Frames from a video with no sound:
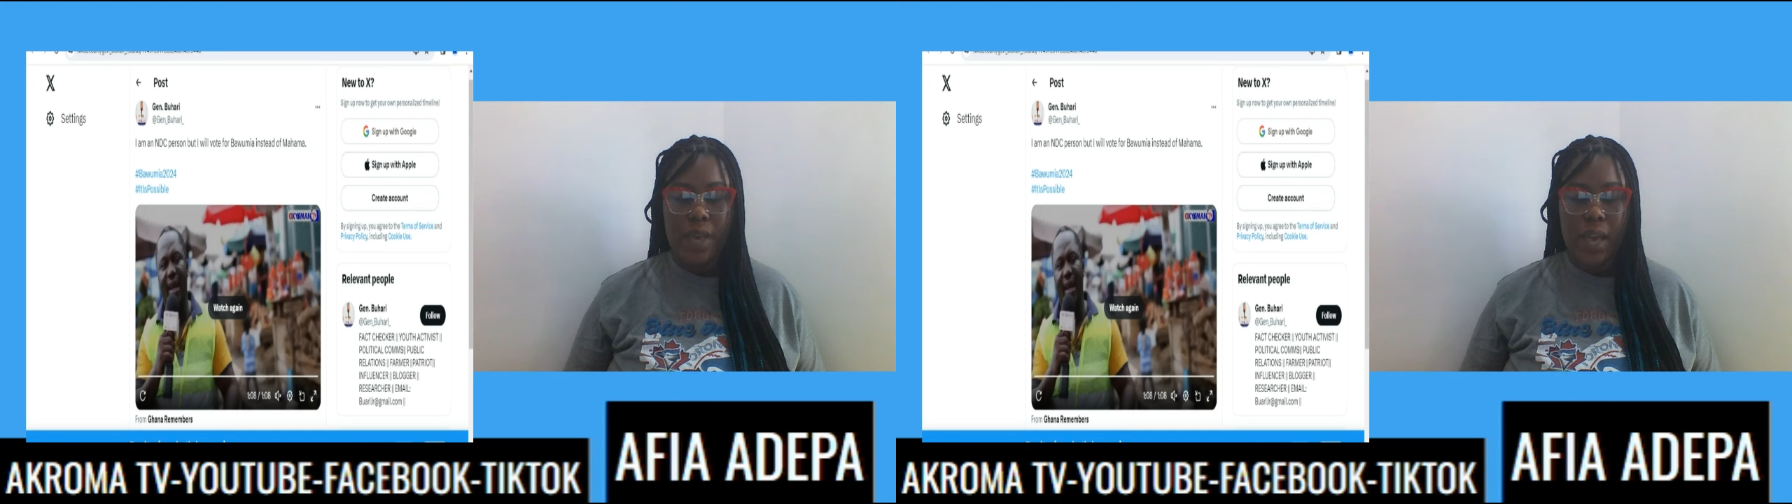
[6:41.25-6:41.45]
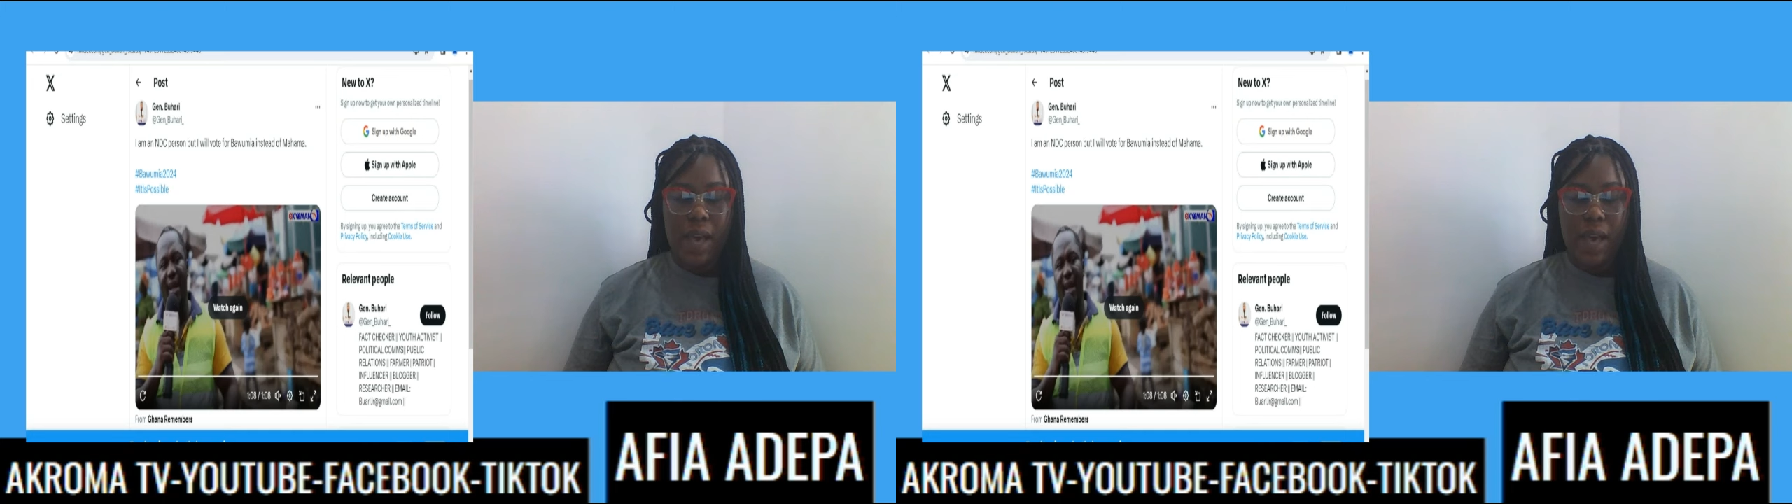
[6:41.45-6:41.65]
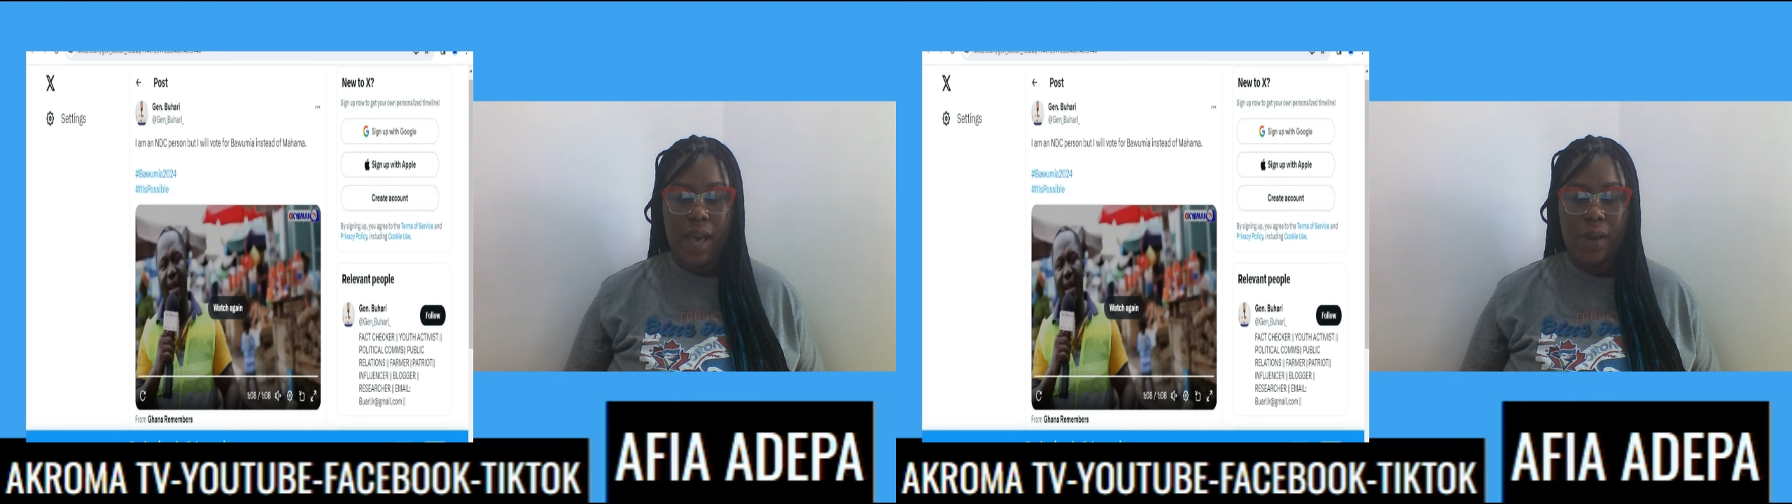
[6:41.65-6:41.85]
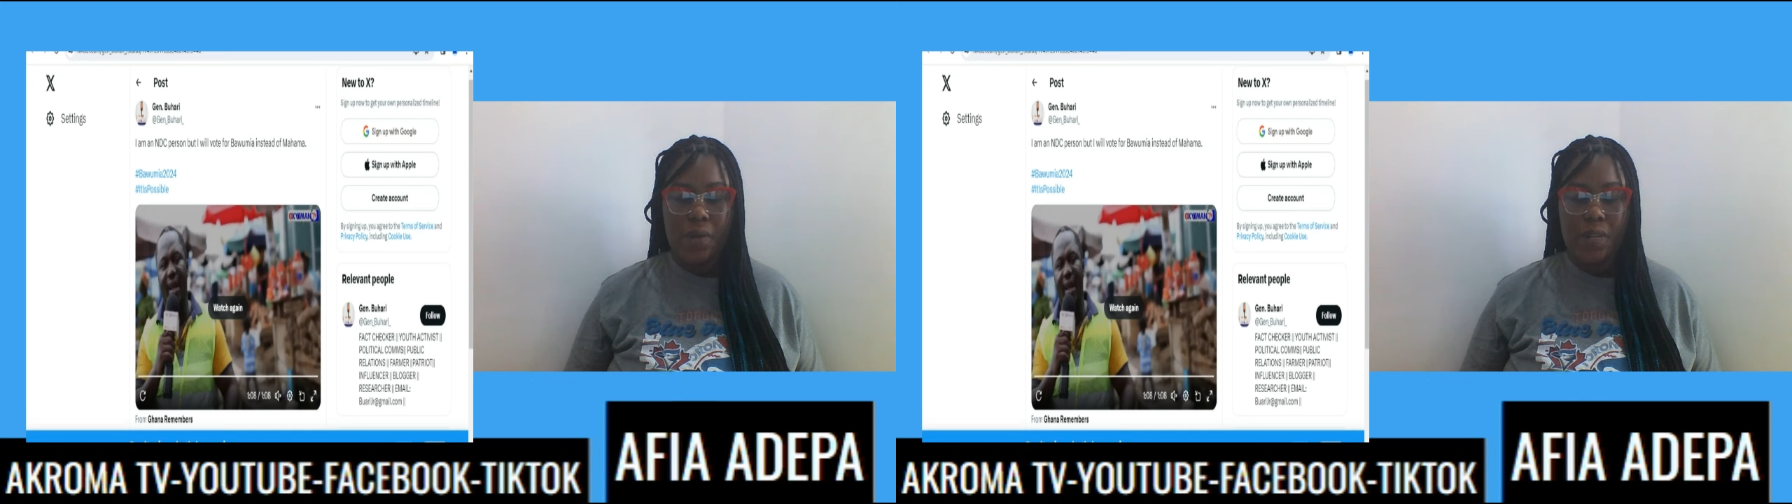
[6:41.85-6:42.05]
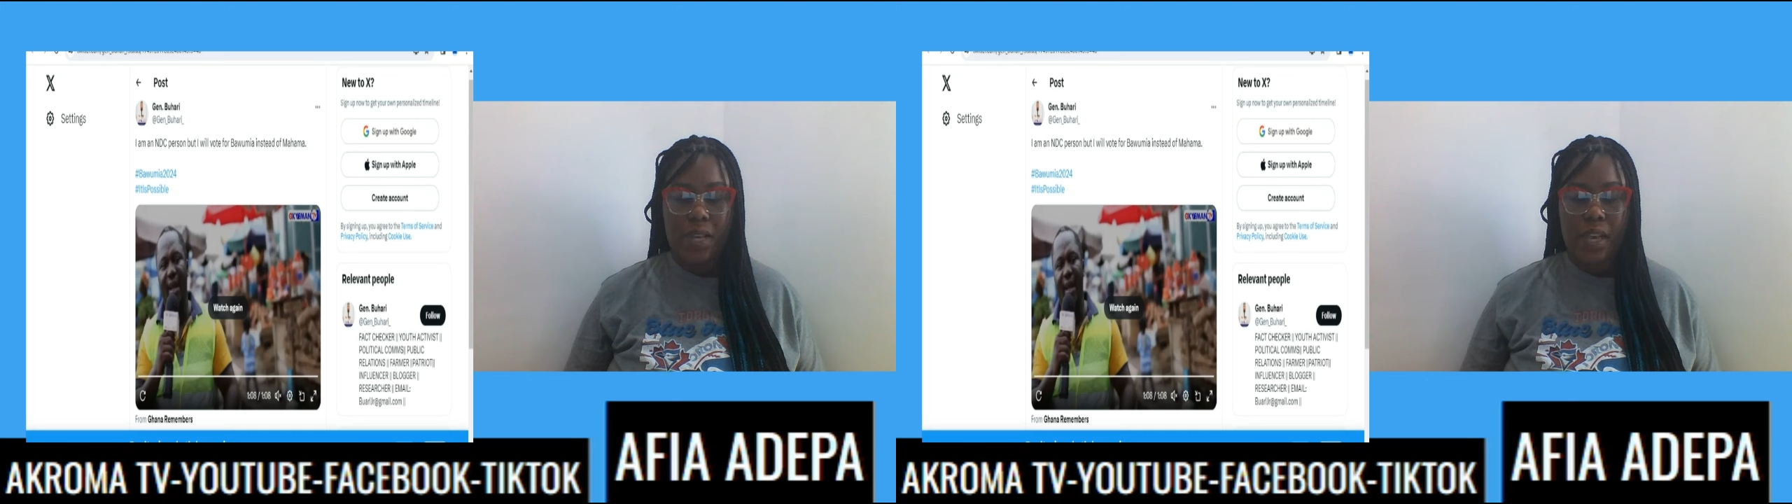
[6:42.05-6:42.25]
Yeah,
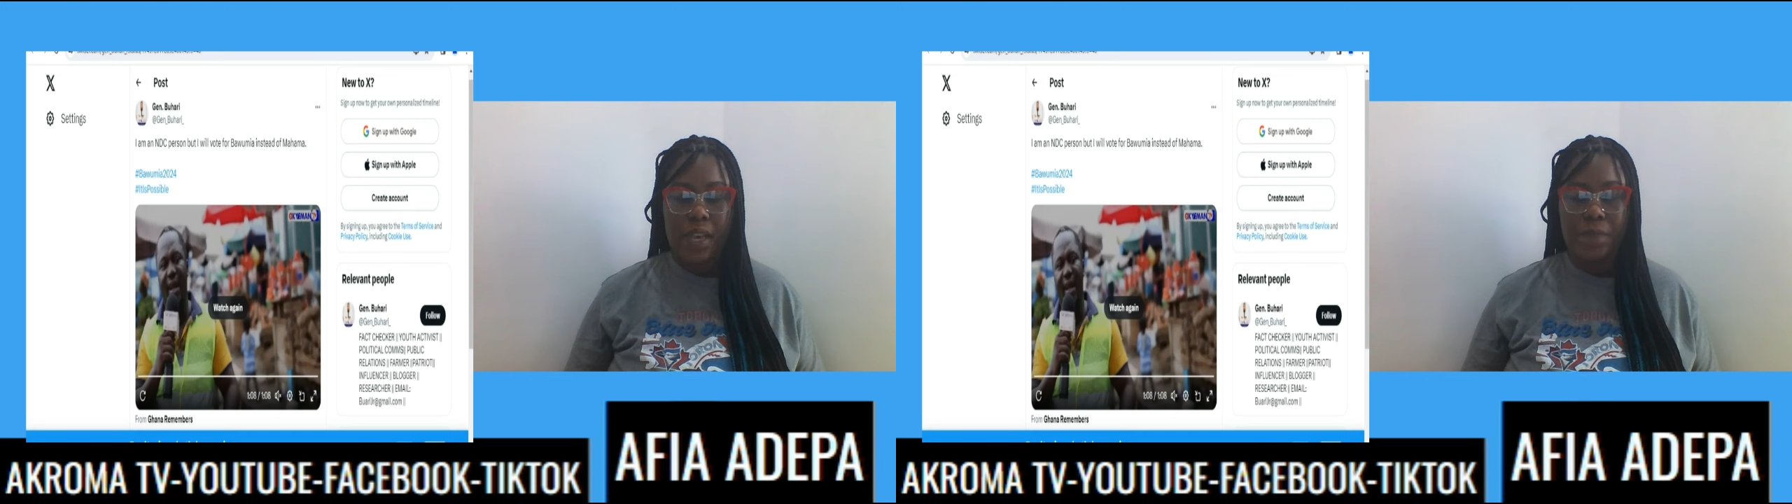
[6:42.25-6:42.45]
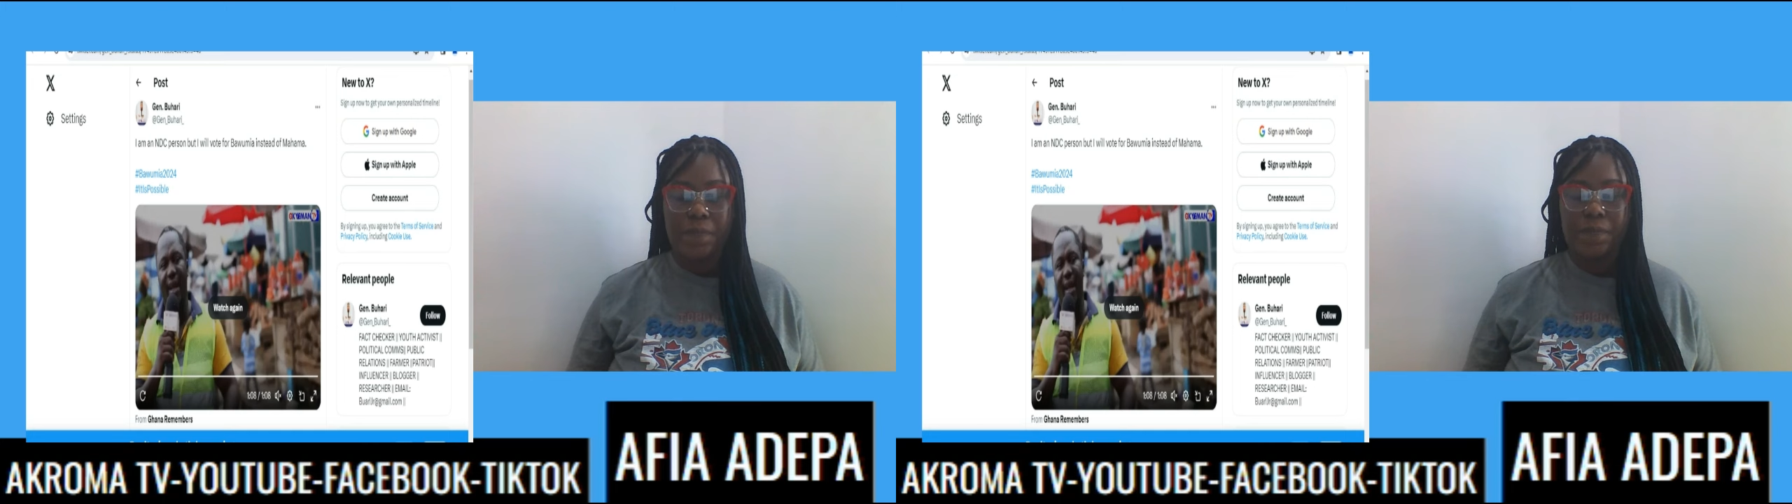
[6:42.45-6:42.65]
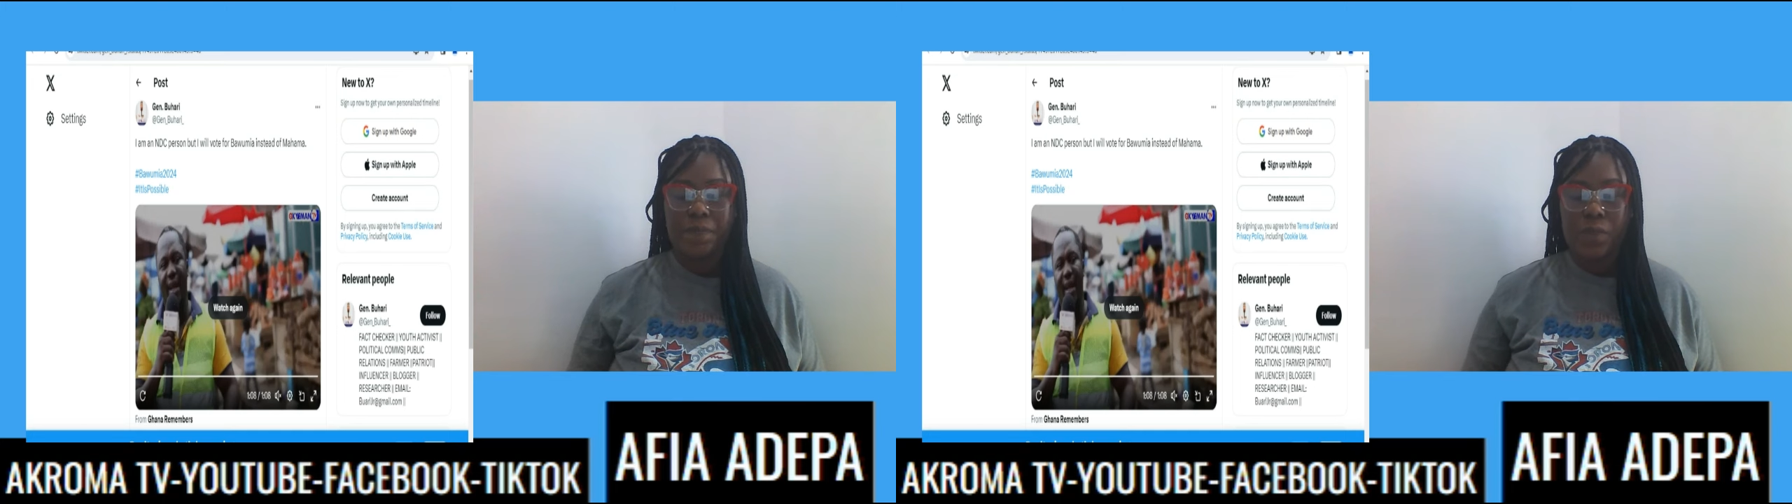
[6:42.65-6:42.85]
okay.